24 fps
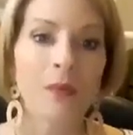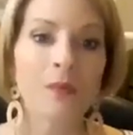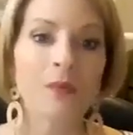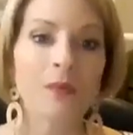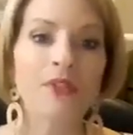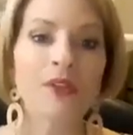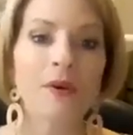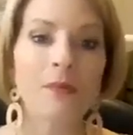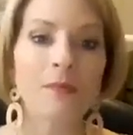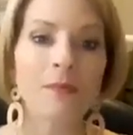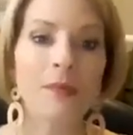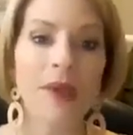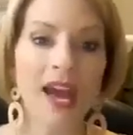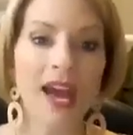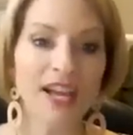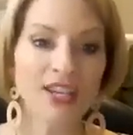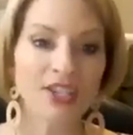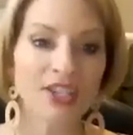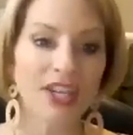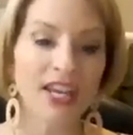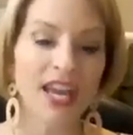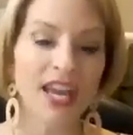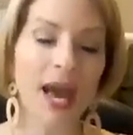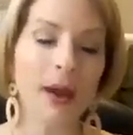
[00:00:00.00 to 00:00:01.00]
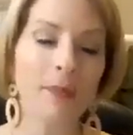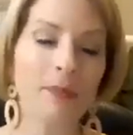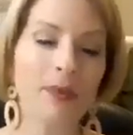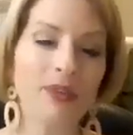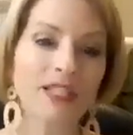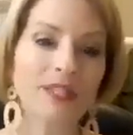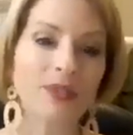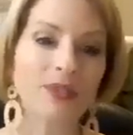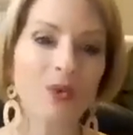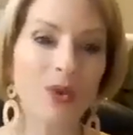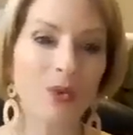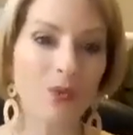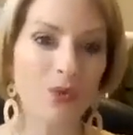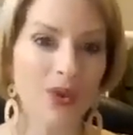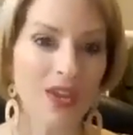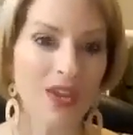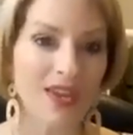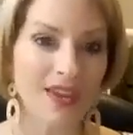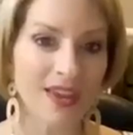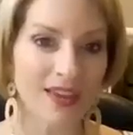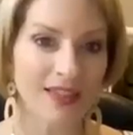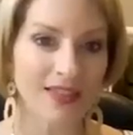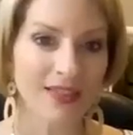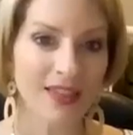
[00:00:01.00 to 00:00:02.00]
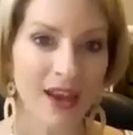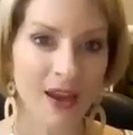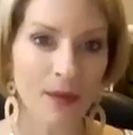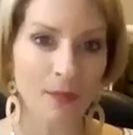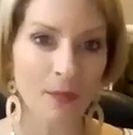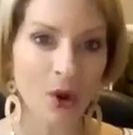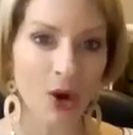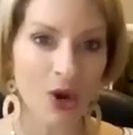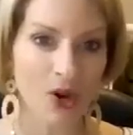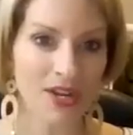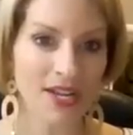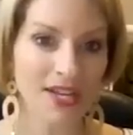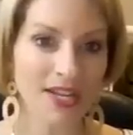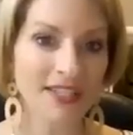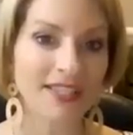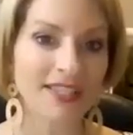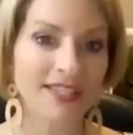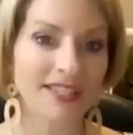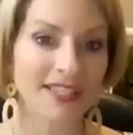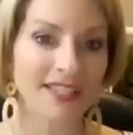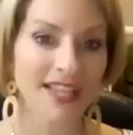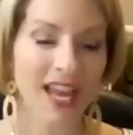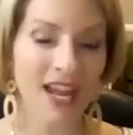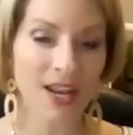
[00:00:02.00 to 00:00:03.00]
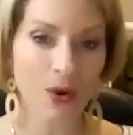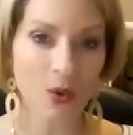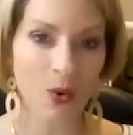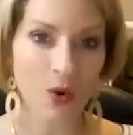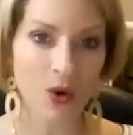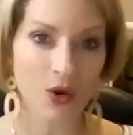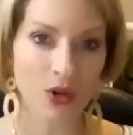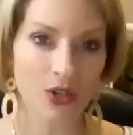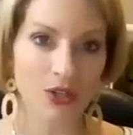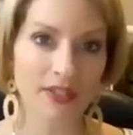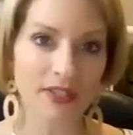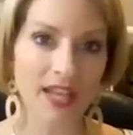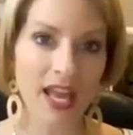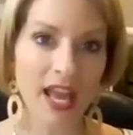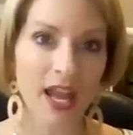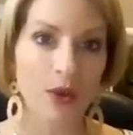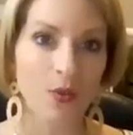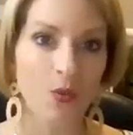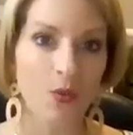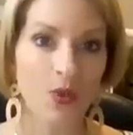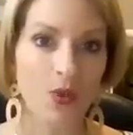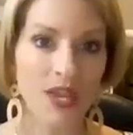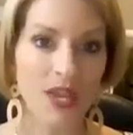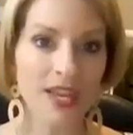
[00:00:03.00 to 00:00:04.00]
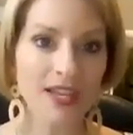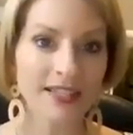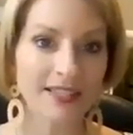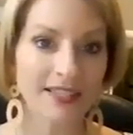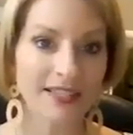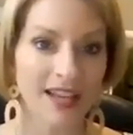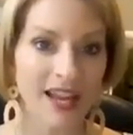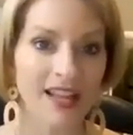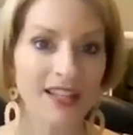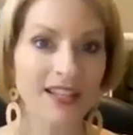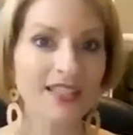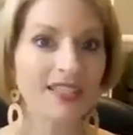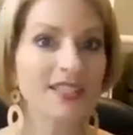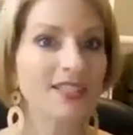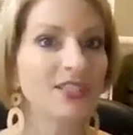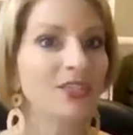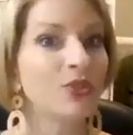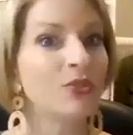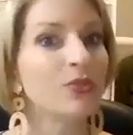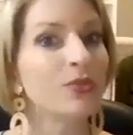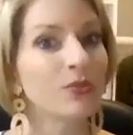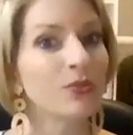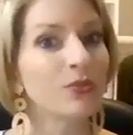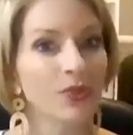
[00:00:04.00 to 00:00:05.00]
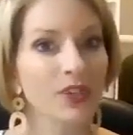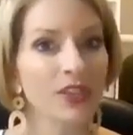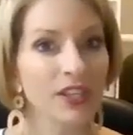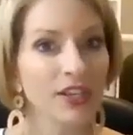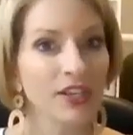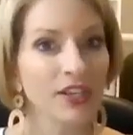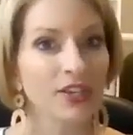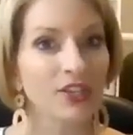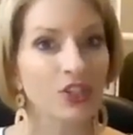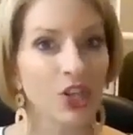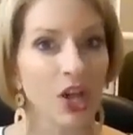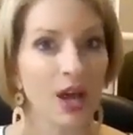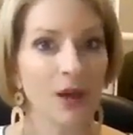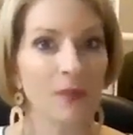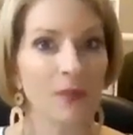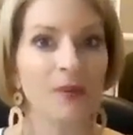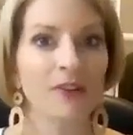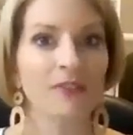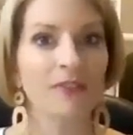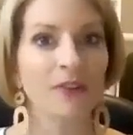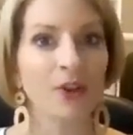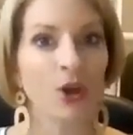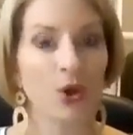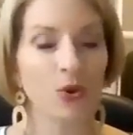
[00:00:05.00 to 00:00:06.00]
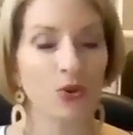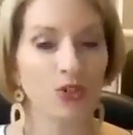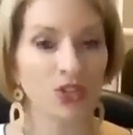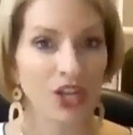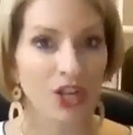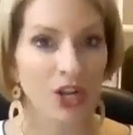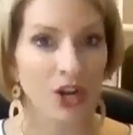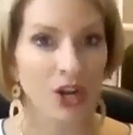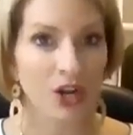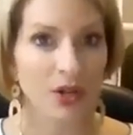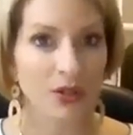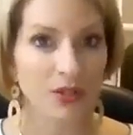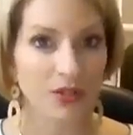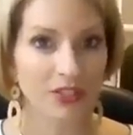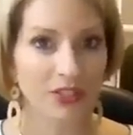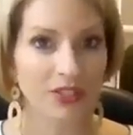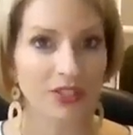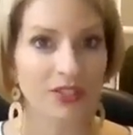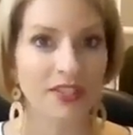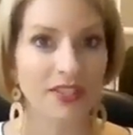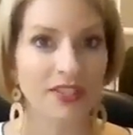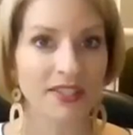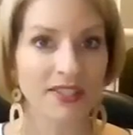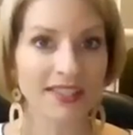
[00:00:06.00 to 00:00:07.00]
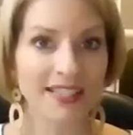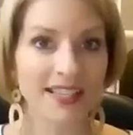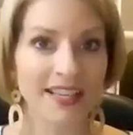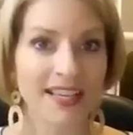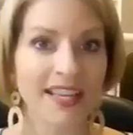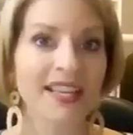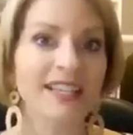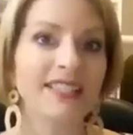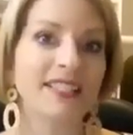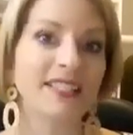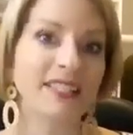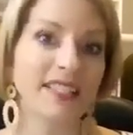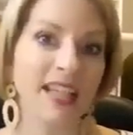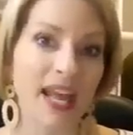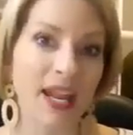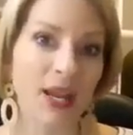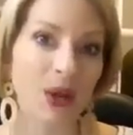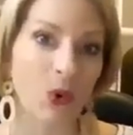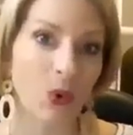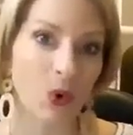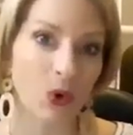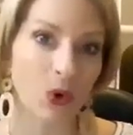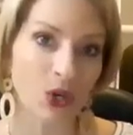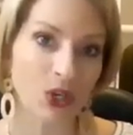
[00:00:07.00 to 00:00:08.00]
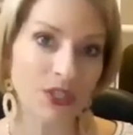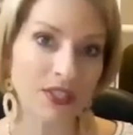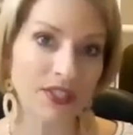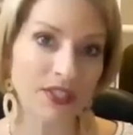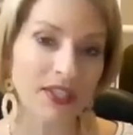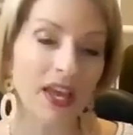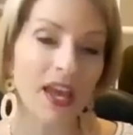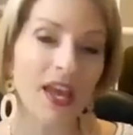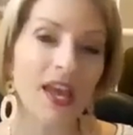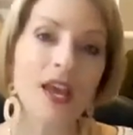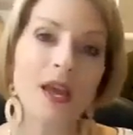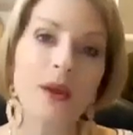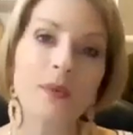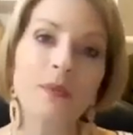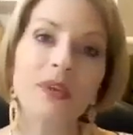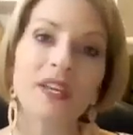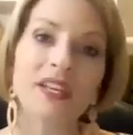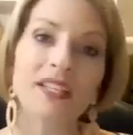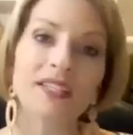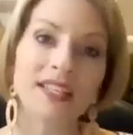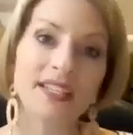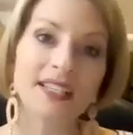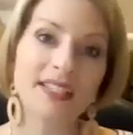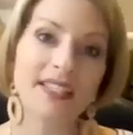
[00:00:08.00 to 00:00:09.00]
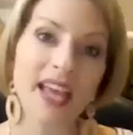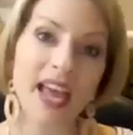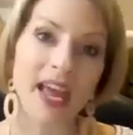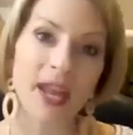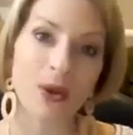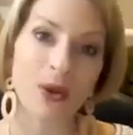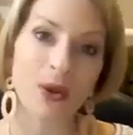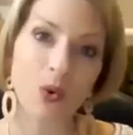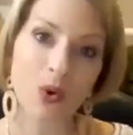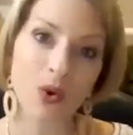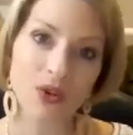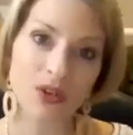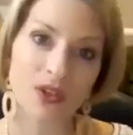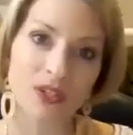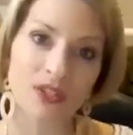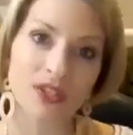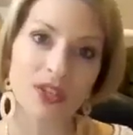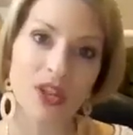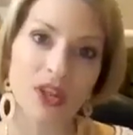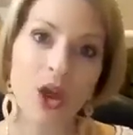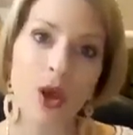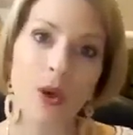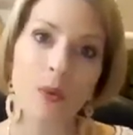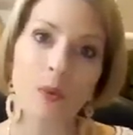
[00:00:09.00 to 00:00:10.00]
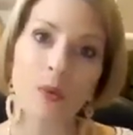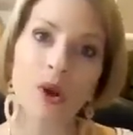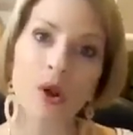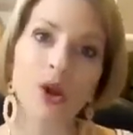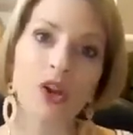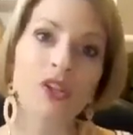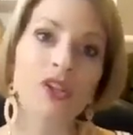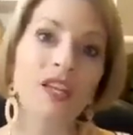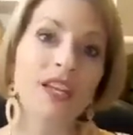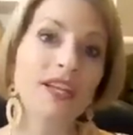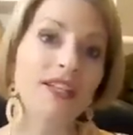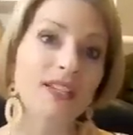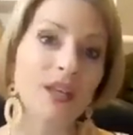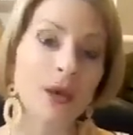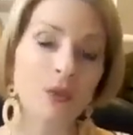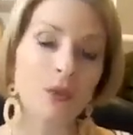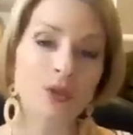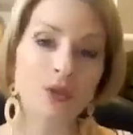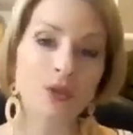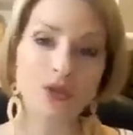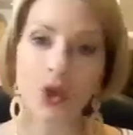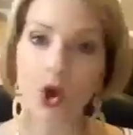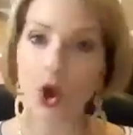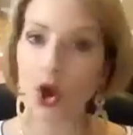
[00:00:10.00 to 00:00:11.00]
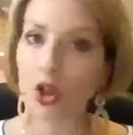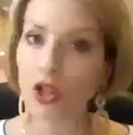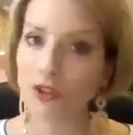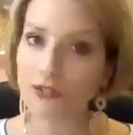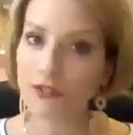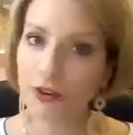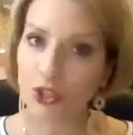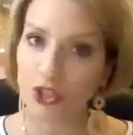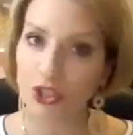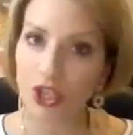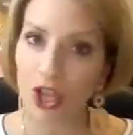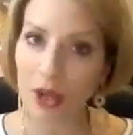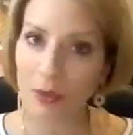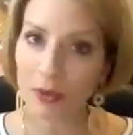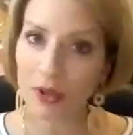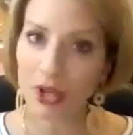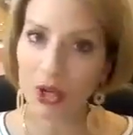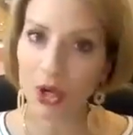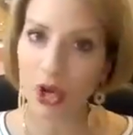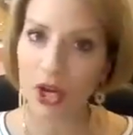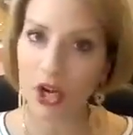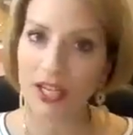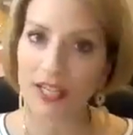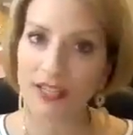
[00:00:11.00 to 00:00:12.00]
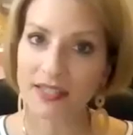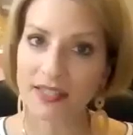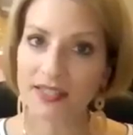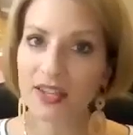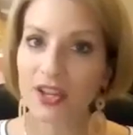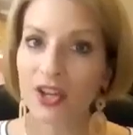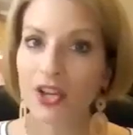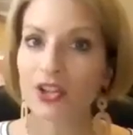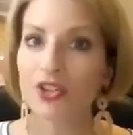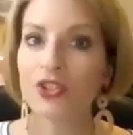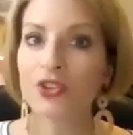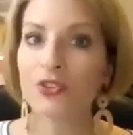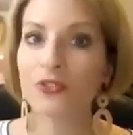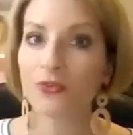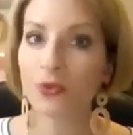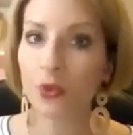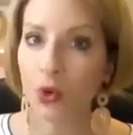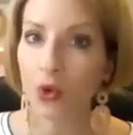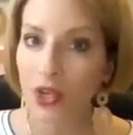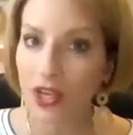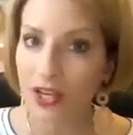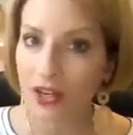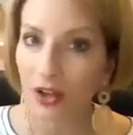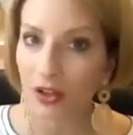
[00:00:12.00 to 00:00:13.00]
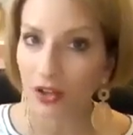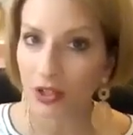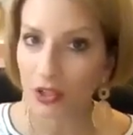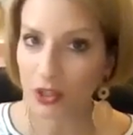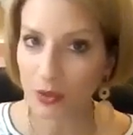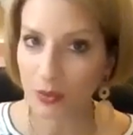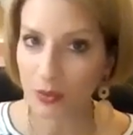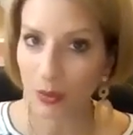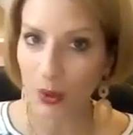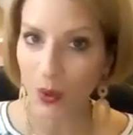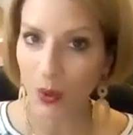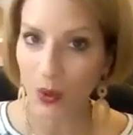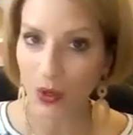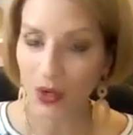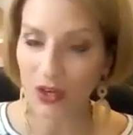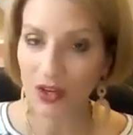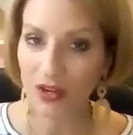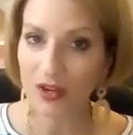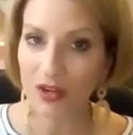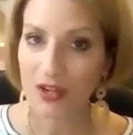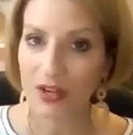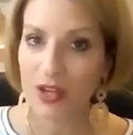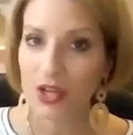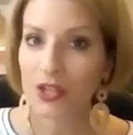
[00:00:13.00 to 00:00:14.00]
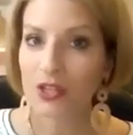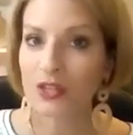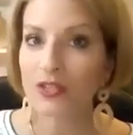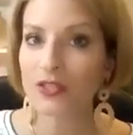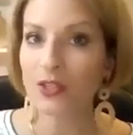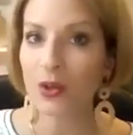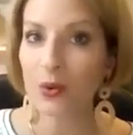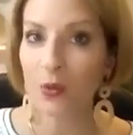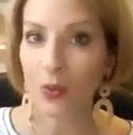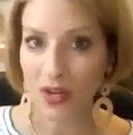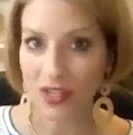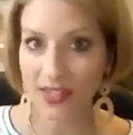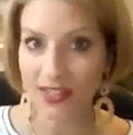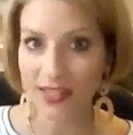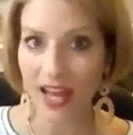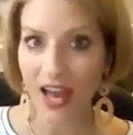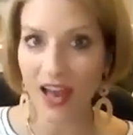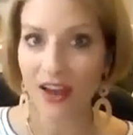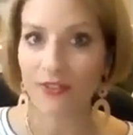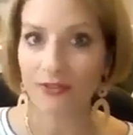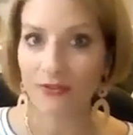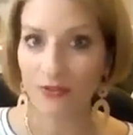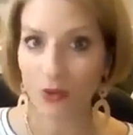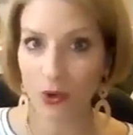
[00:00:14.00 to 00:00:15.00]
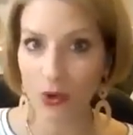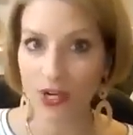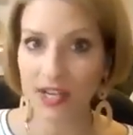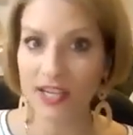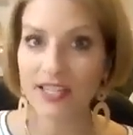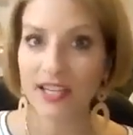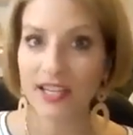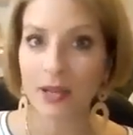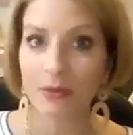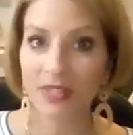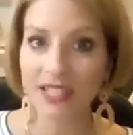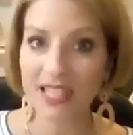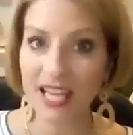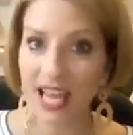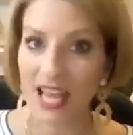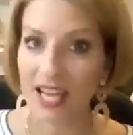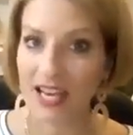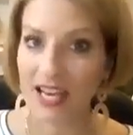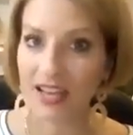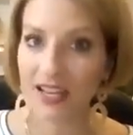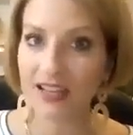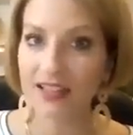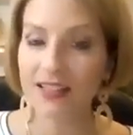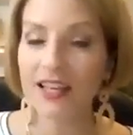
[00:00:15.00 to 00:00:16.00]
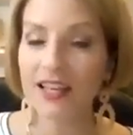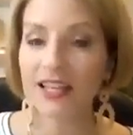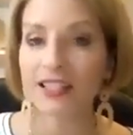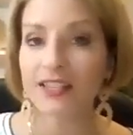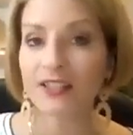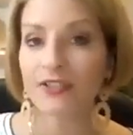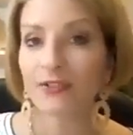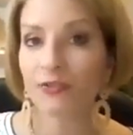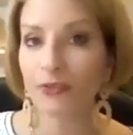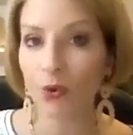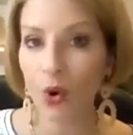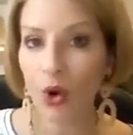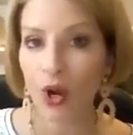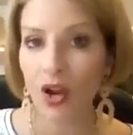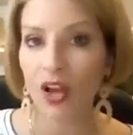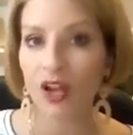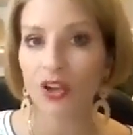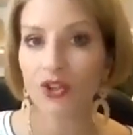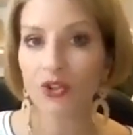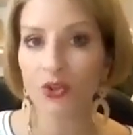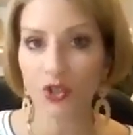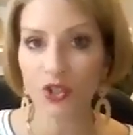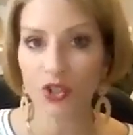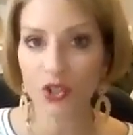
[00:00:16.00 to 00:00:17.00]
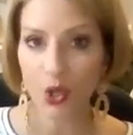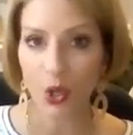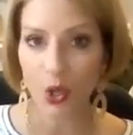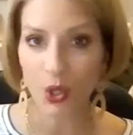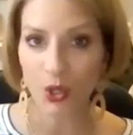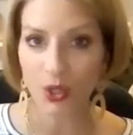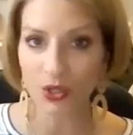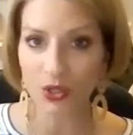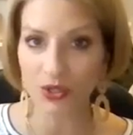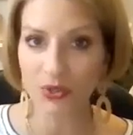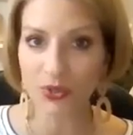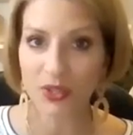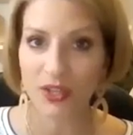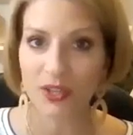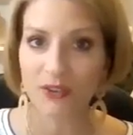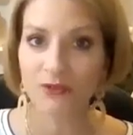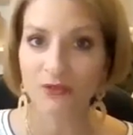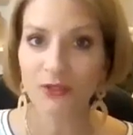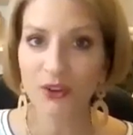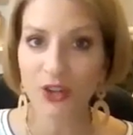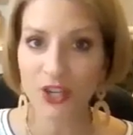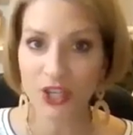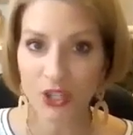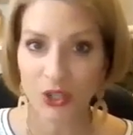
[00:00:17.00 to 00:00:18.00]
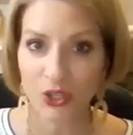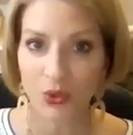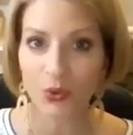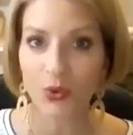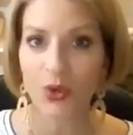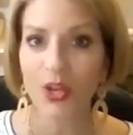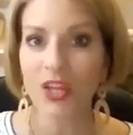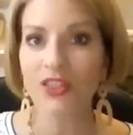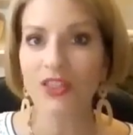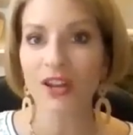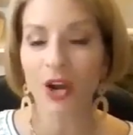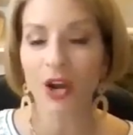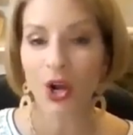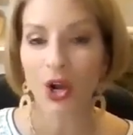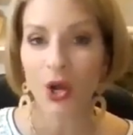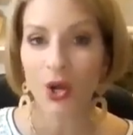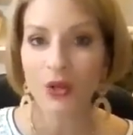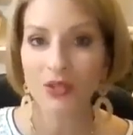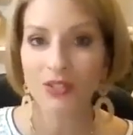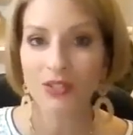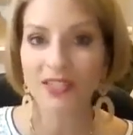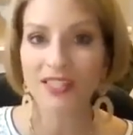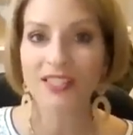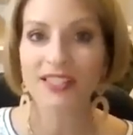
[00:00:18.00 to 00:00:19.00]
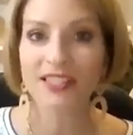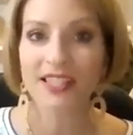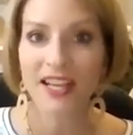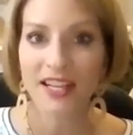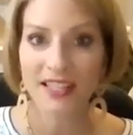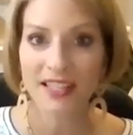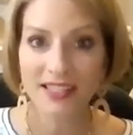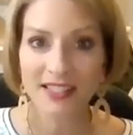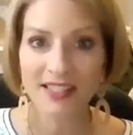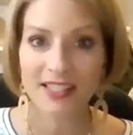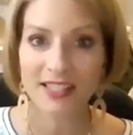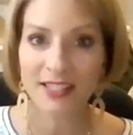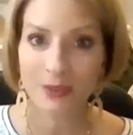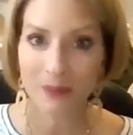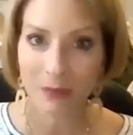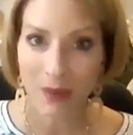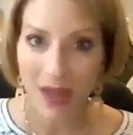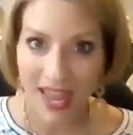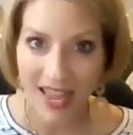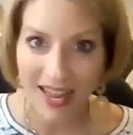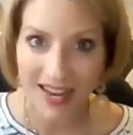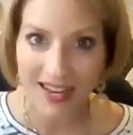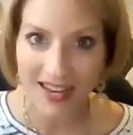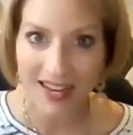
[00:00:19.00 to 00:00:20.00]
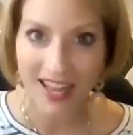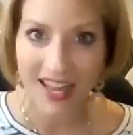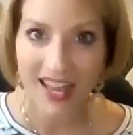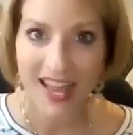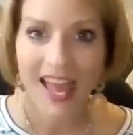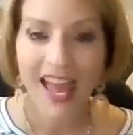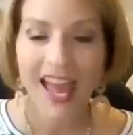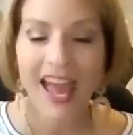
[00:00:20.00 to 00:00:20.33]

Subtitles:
But the magic happens when we get that party to 10 orders. And we stylists do a really good job of coaching our hostesses to get to 10 orders. Because at 10 orders, Park Lane doubles all of her shopping credits to $40 per order. So what is that? 40 times 10, that's $400 in free jewelry that our hostess gets to spend.